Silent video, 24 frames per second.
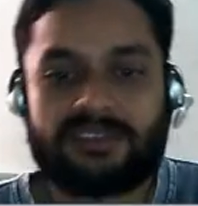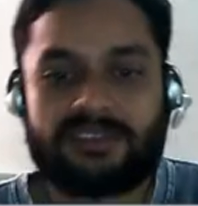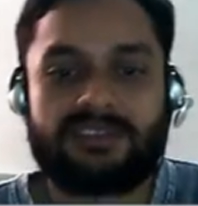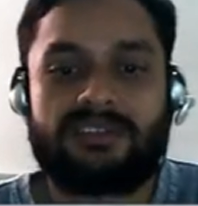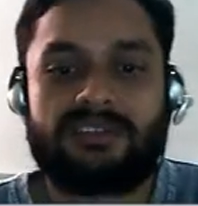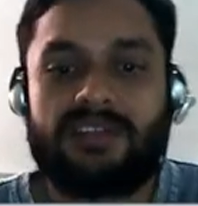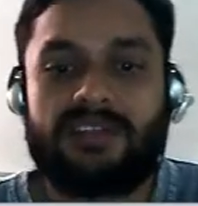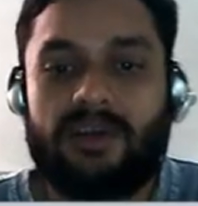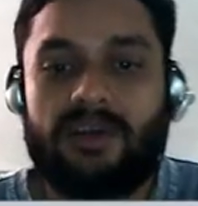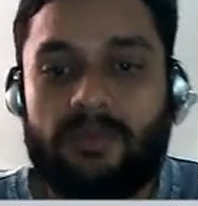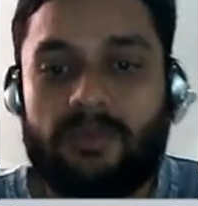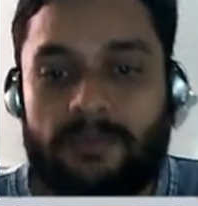
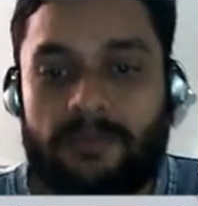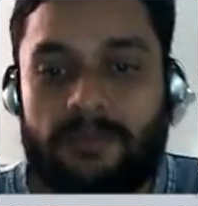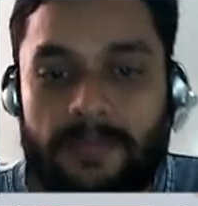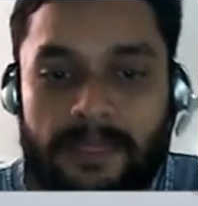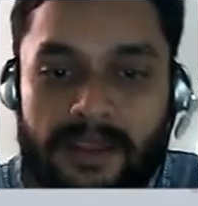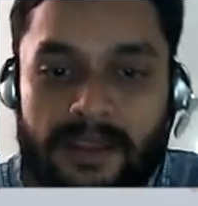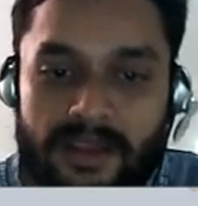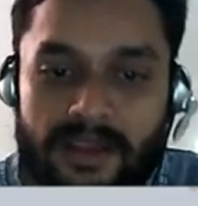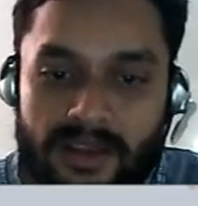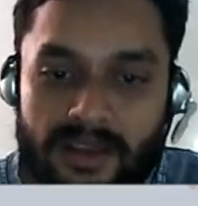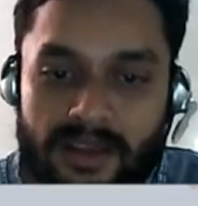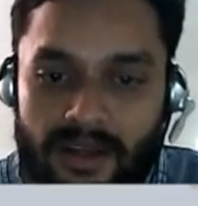Now
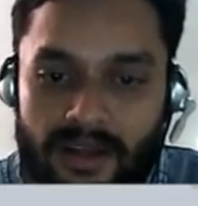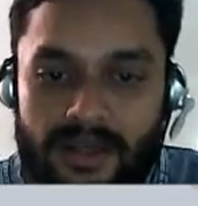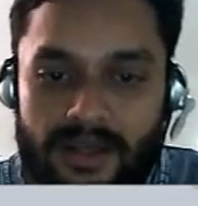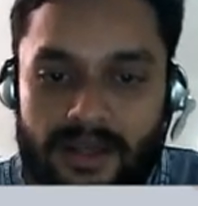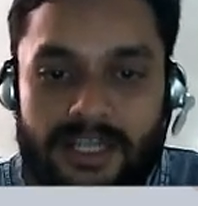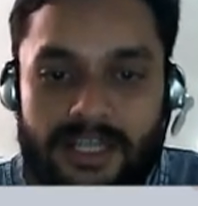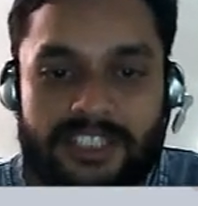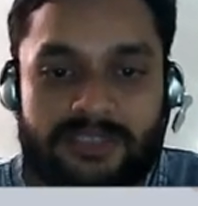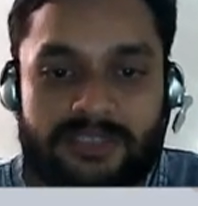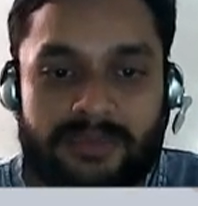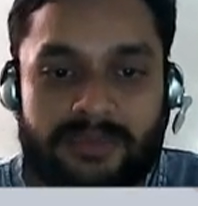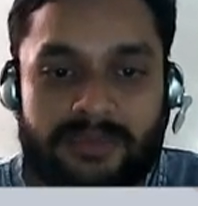
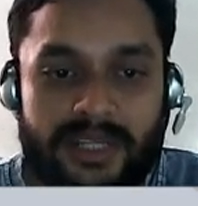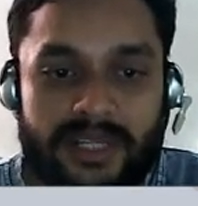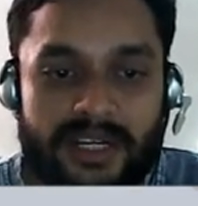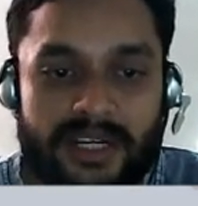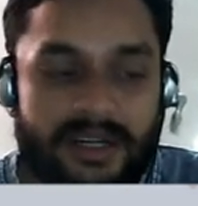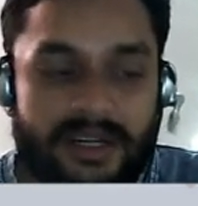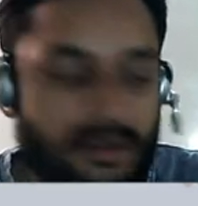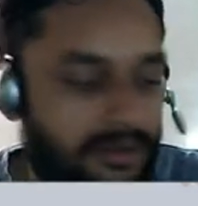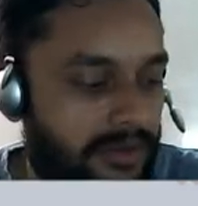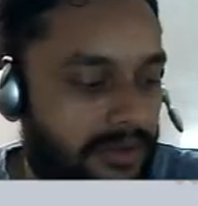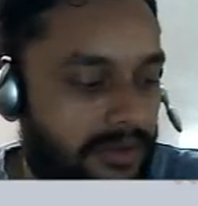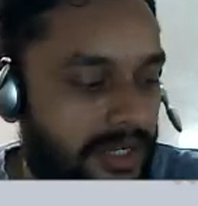let's
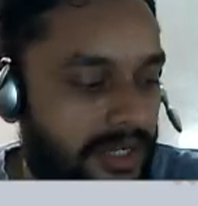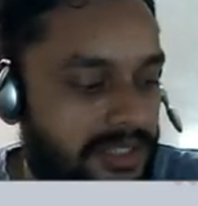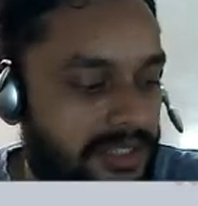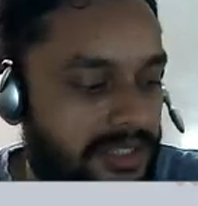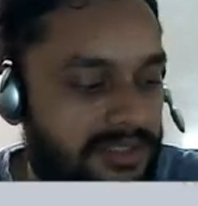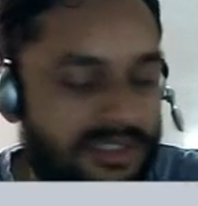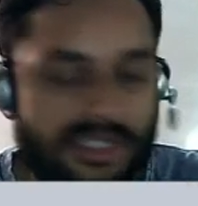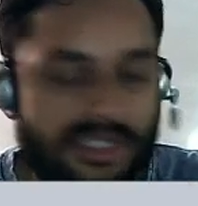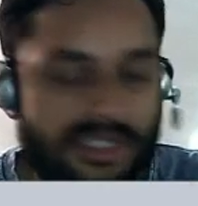mirror. You can see,